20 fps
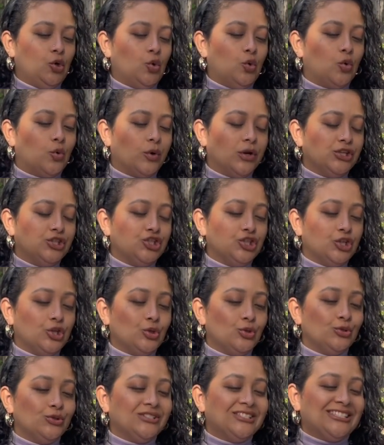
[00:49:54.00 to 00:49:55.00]

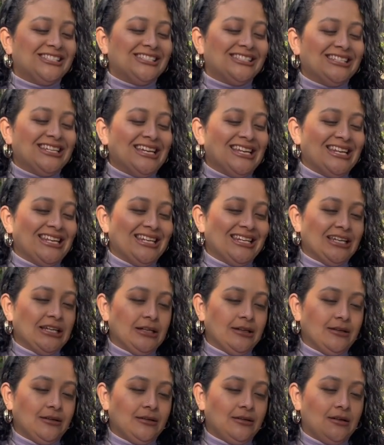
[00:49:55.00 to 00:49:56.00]
Original sin.
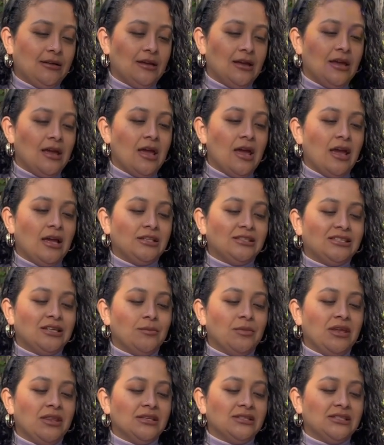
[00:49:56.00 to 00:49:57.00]
And
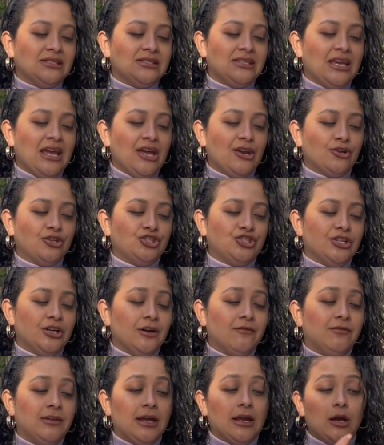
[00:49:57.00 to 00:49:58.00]
to me, this is the energy
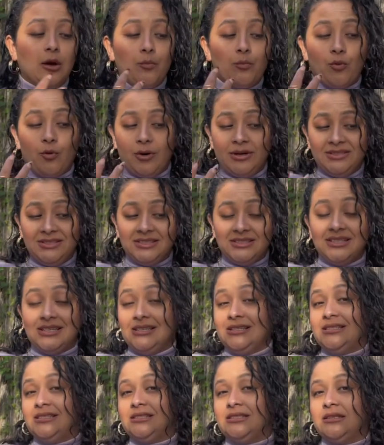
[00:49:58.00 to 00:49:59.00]
of like a
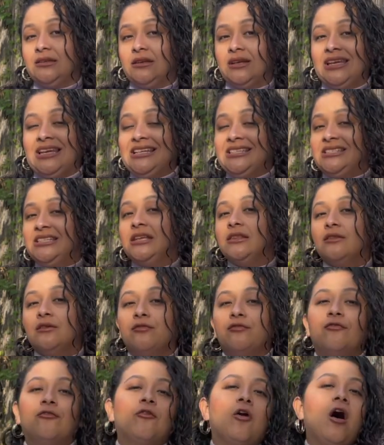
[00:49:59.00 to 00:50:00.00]
princess kissing
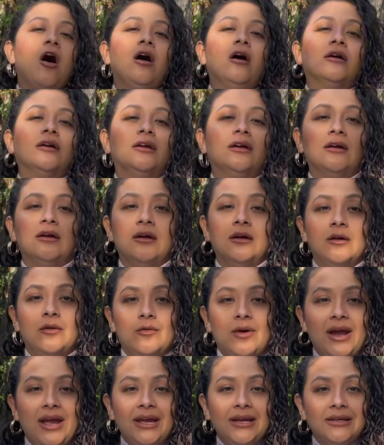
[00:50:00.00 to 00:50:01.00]
the frog,
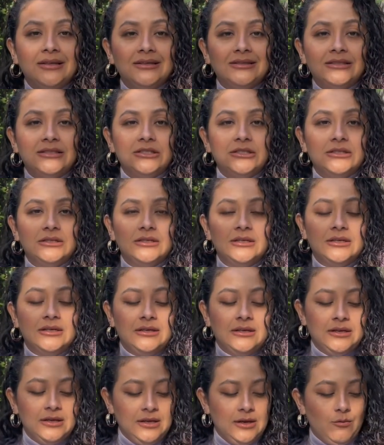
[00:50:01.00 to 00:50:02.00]
right?
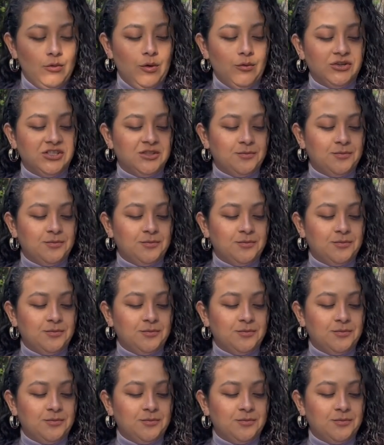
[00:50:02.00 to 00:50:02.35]
We were